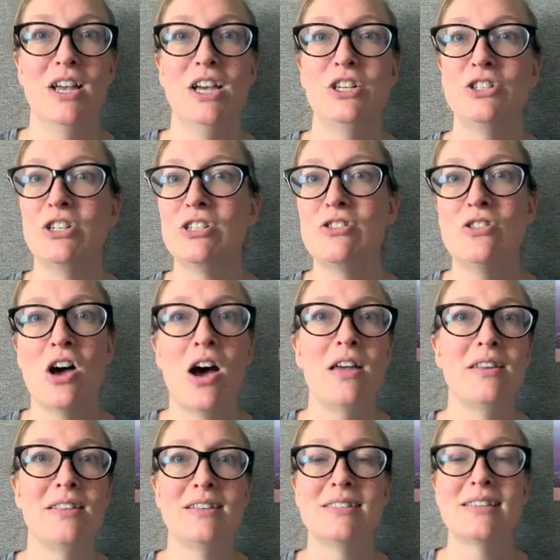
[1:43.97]
She's
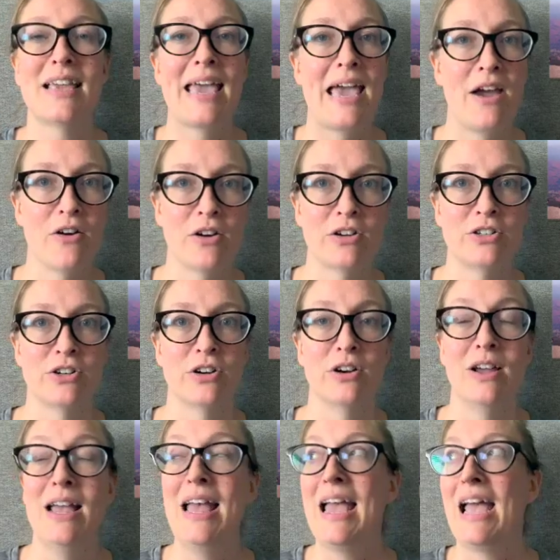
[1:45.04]
not this character.
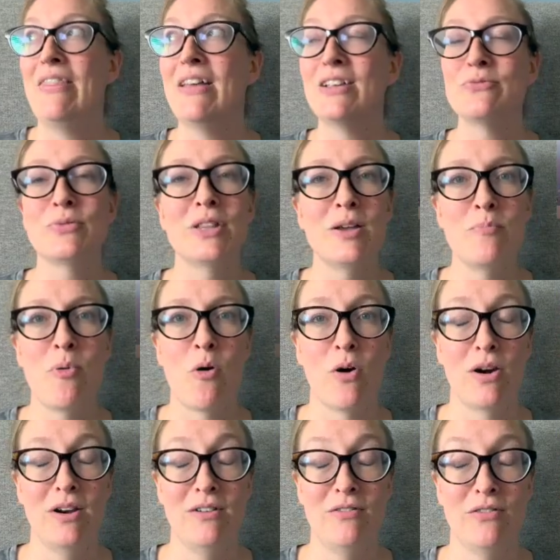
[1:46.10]
And that's really
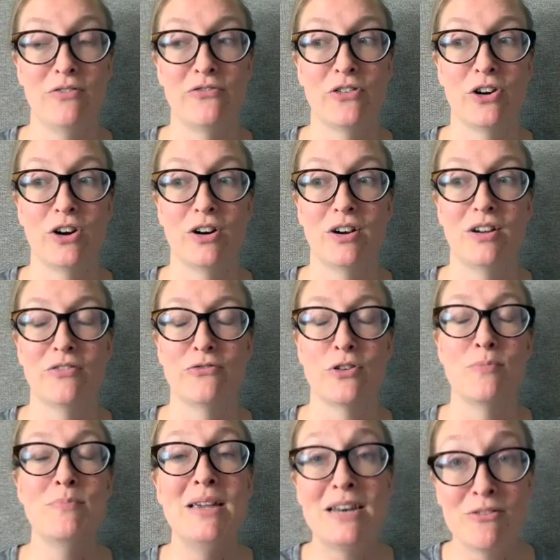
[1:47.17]
important for
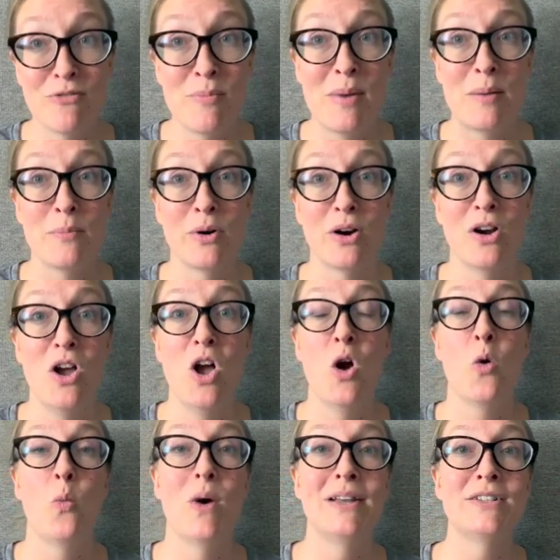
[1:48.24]
me to remember
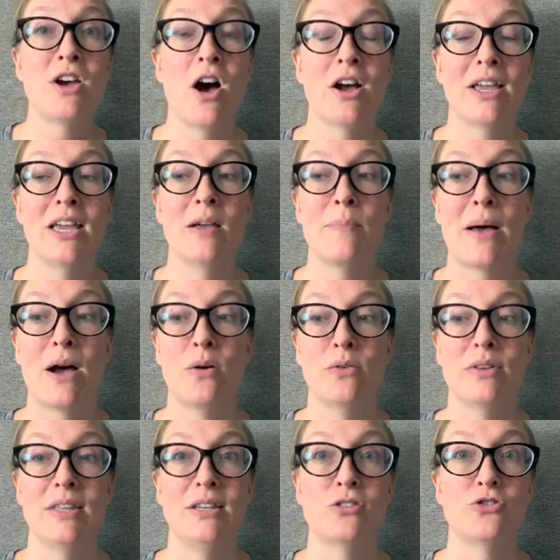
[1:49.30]
when talking about
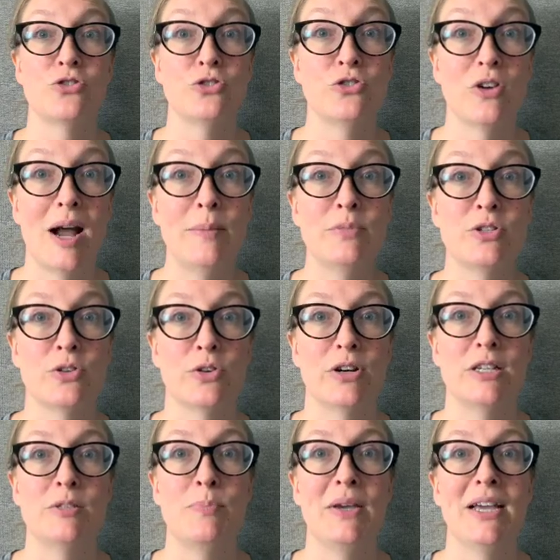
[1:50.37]
these true crime
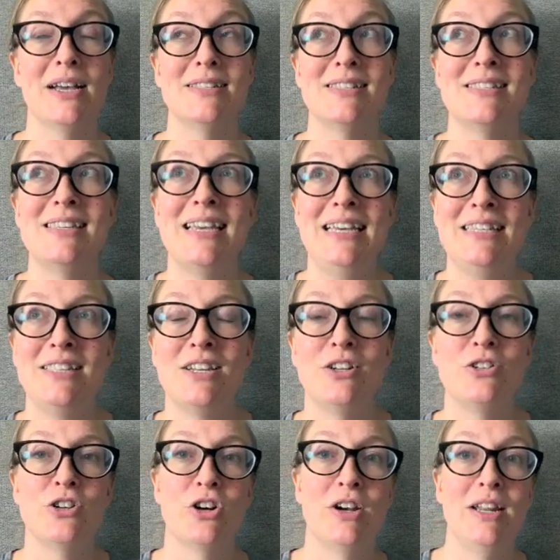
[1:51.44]
stories, because it's easy to
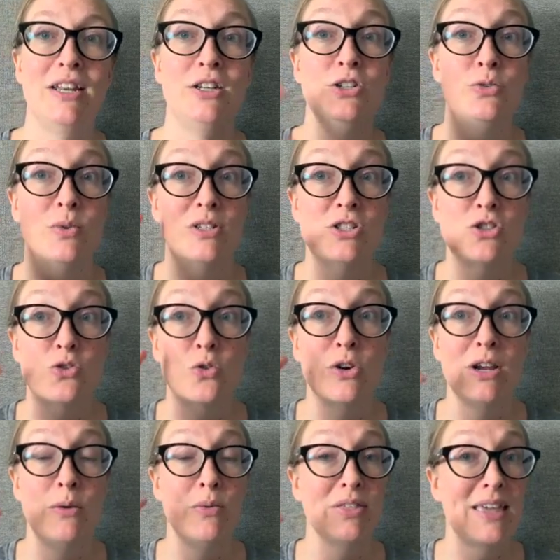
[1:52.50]
turn it into a
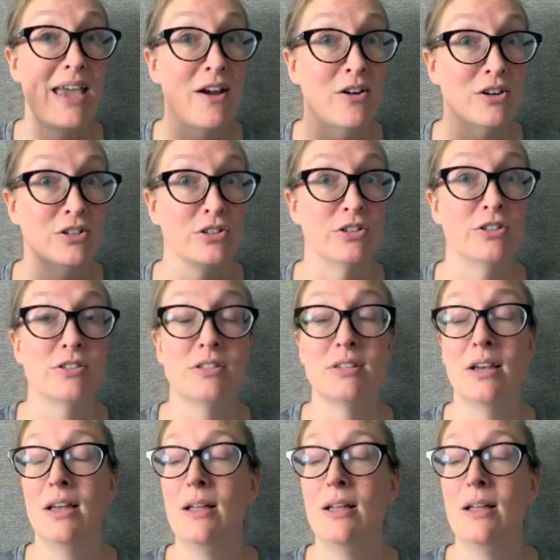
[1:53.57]
story with characters.